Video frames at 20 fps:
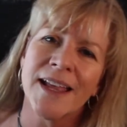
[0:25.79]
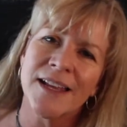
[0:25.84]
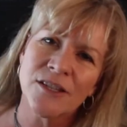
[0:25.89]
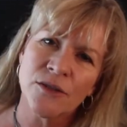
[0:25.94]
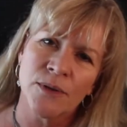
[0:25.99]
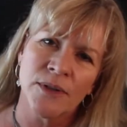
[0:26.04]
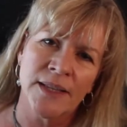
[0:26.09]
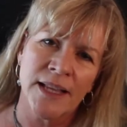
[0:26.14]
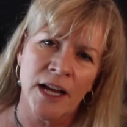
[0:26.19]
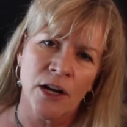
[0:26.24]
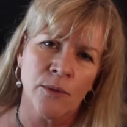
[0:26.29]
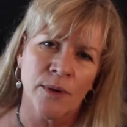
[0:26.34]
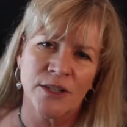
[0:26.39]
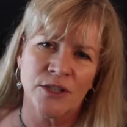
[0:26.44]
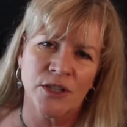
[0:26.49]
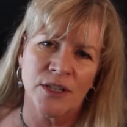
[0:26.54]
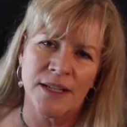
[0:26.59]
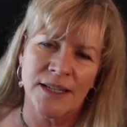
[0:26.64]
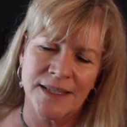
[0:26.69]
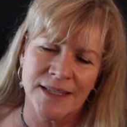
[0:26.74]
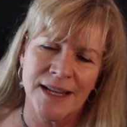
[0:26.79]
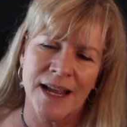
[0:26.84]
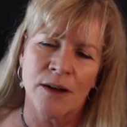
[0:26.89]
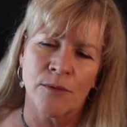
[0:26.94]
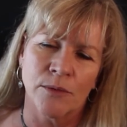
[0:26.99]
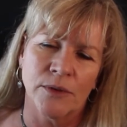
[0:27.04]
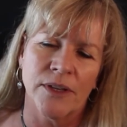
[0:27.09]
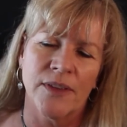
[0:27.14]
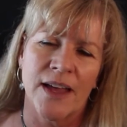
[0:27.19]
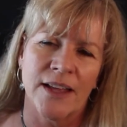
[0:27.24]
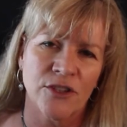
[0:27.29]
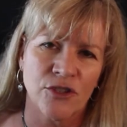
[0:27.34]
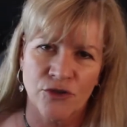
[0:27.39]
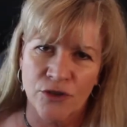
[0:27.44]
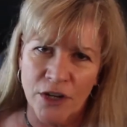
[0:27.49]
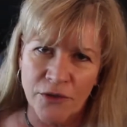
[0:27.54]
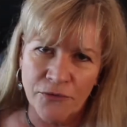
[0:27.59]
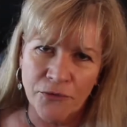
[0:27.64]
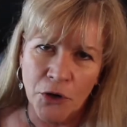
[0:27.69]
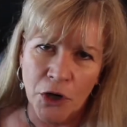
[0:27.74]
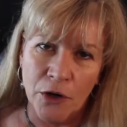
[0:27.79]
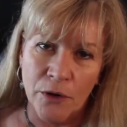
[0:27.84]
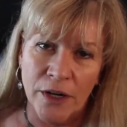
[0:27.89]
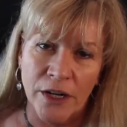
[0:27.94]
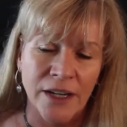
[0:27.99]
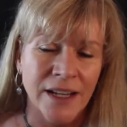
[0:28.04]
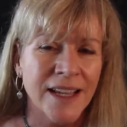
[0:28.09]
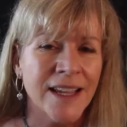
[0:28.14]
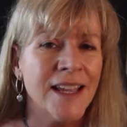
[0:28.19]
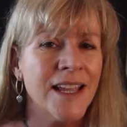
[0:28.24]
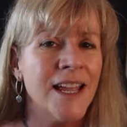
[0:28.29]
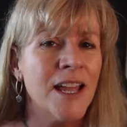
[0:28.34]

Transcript: answering that question is not really that straightforward